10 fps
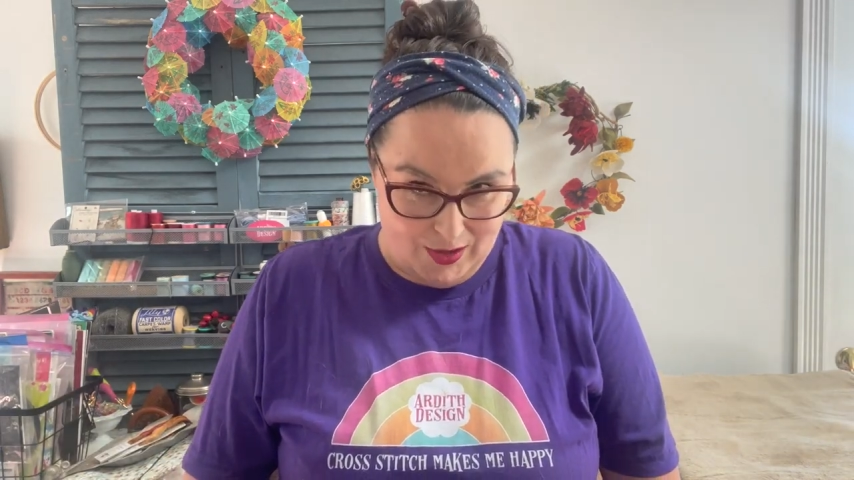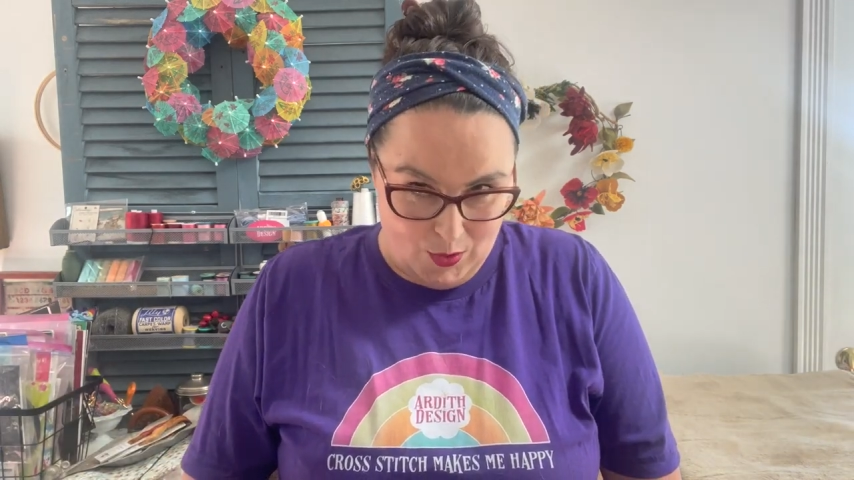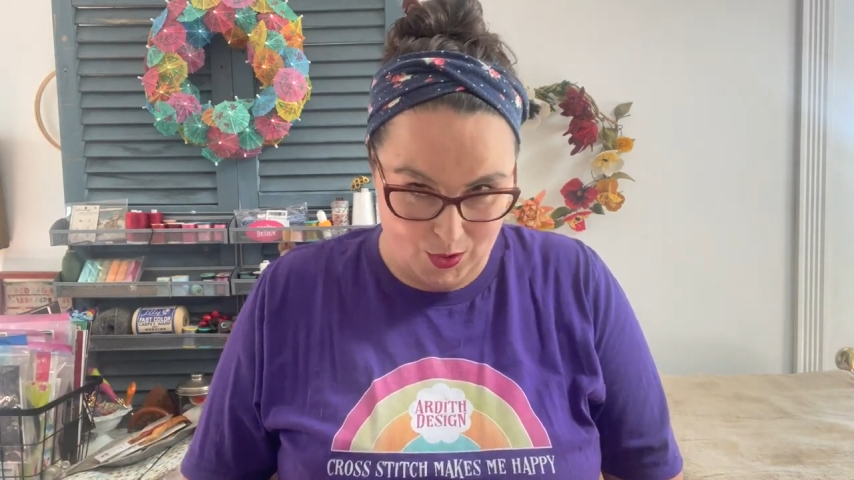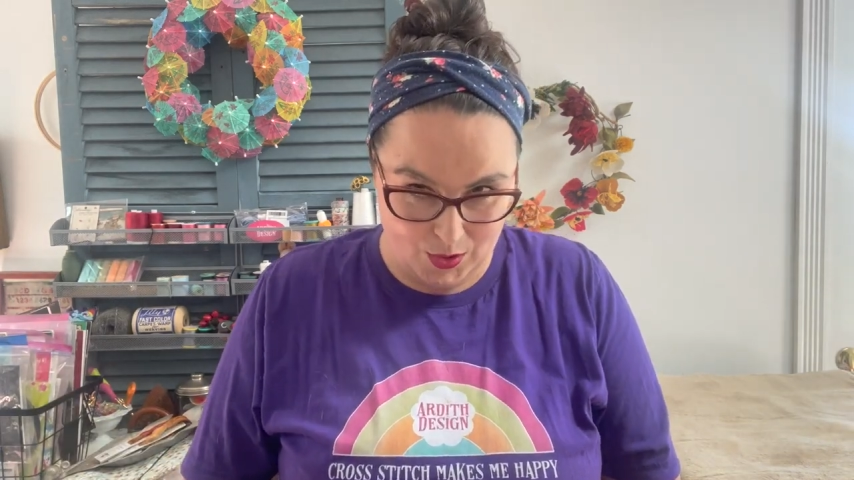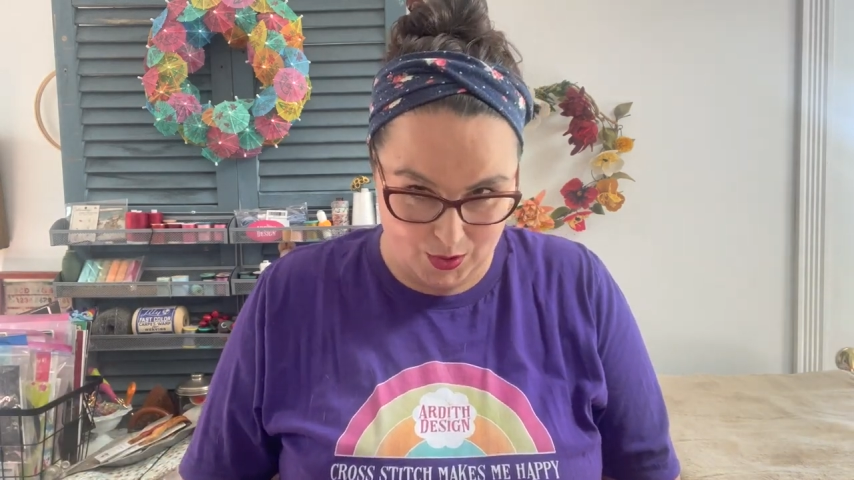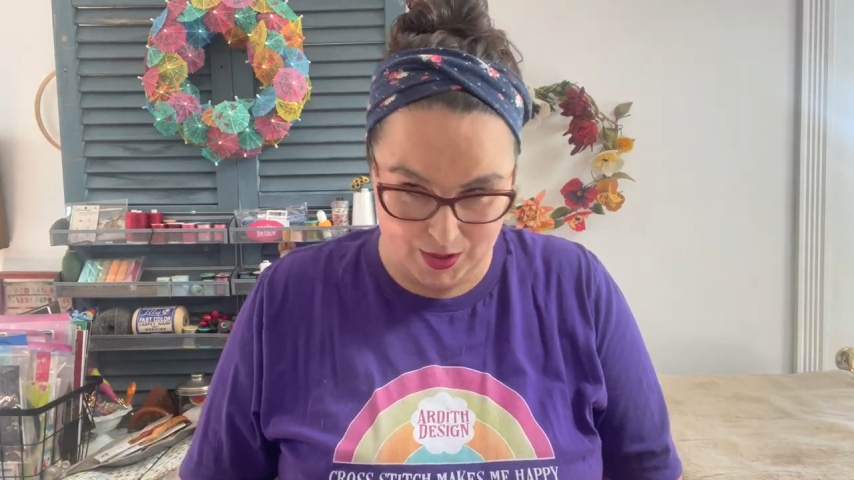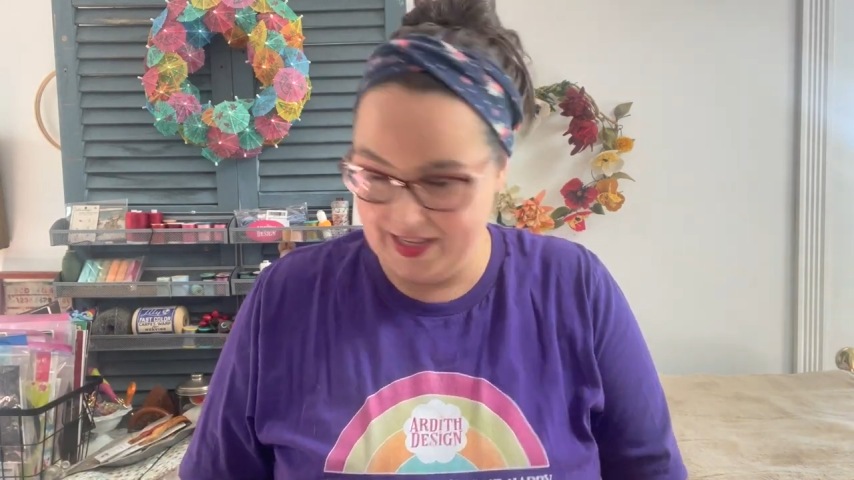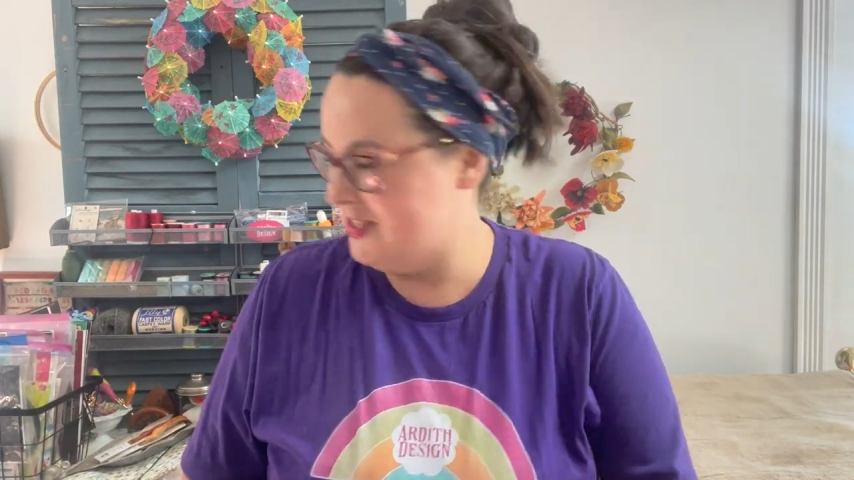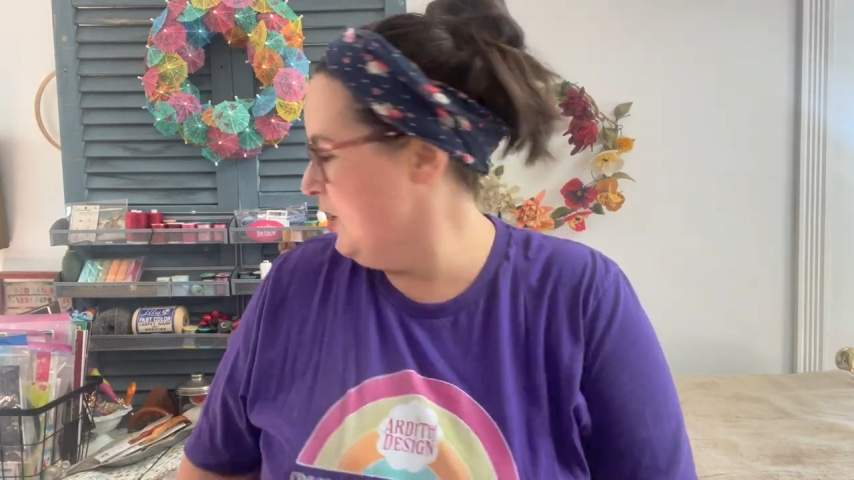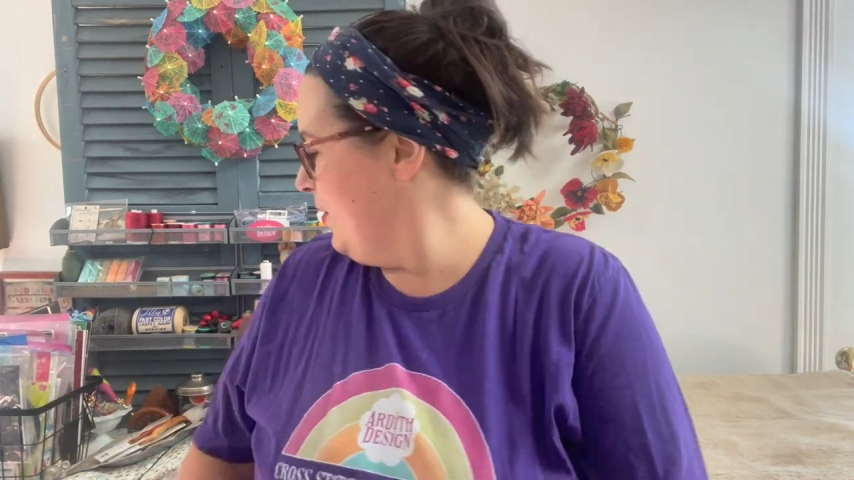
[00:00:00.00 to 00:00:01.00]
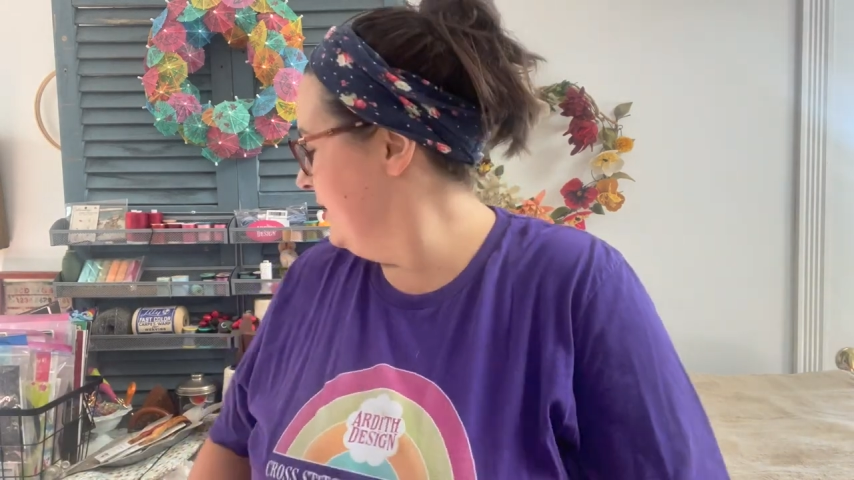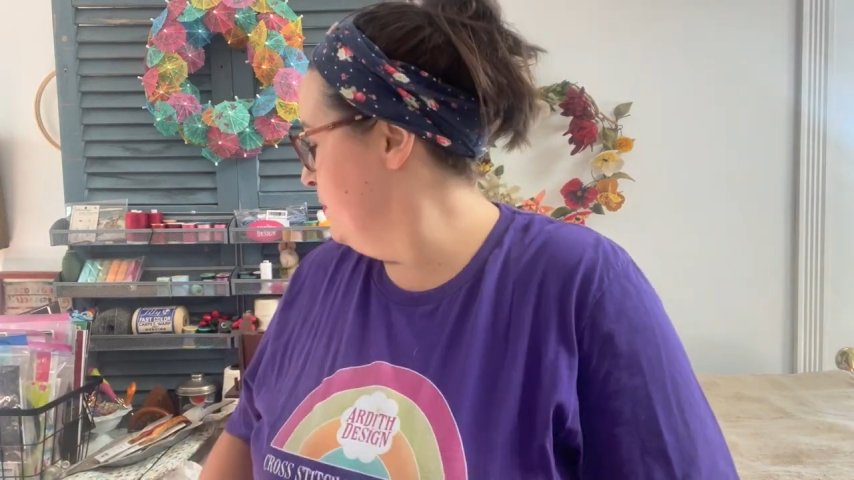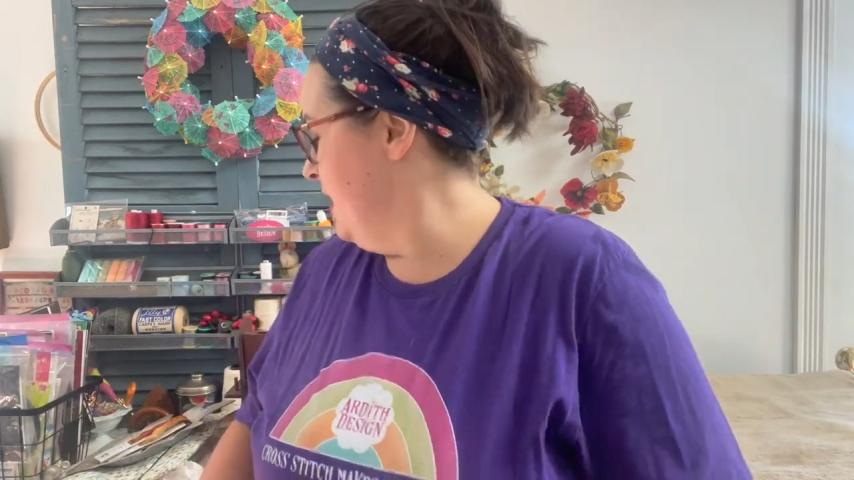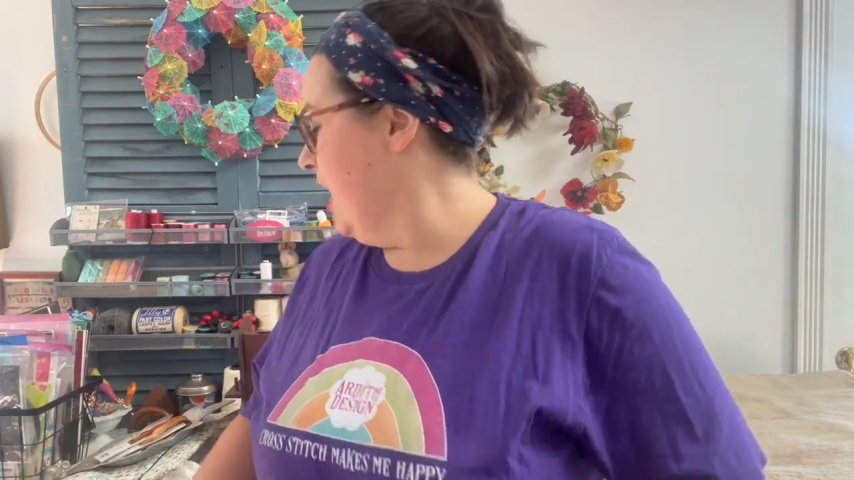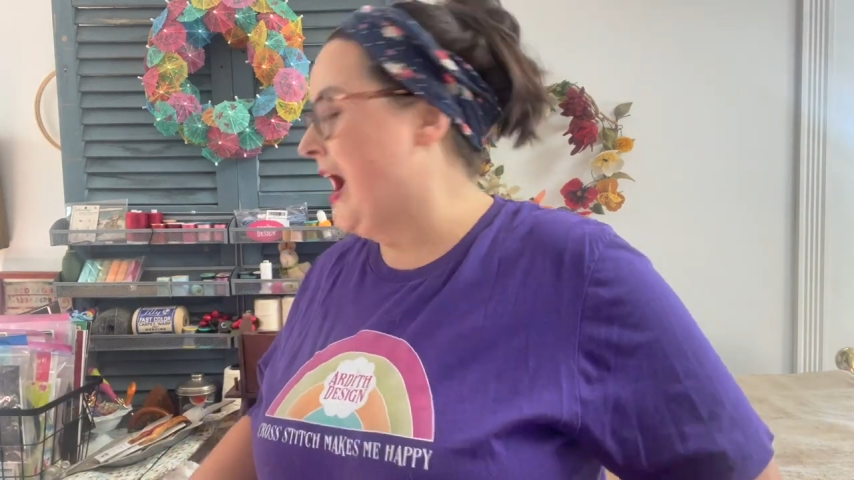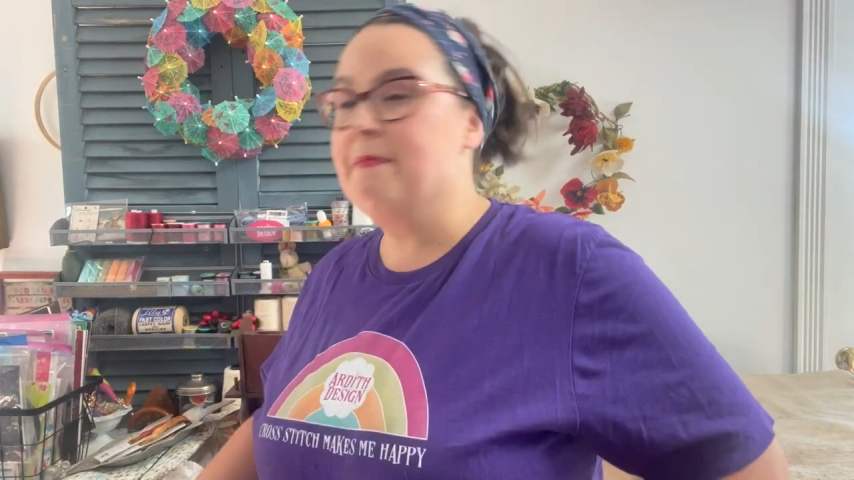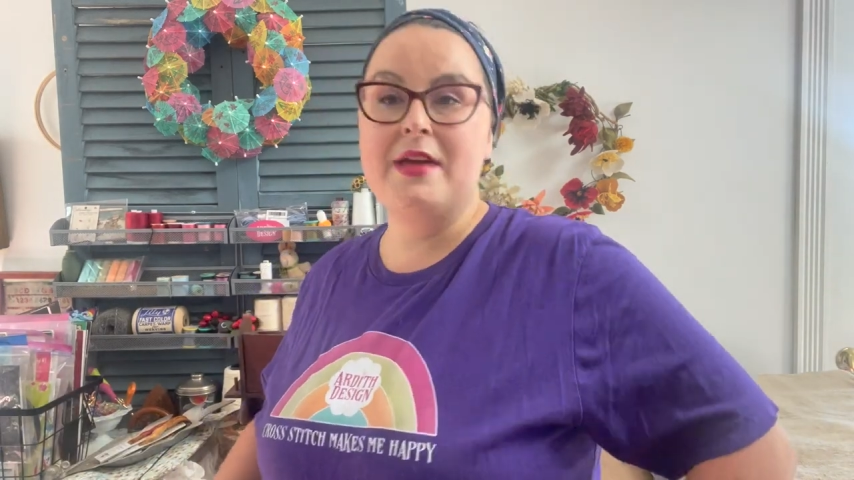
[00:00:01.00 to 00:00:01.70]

Whew. So it's been a hot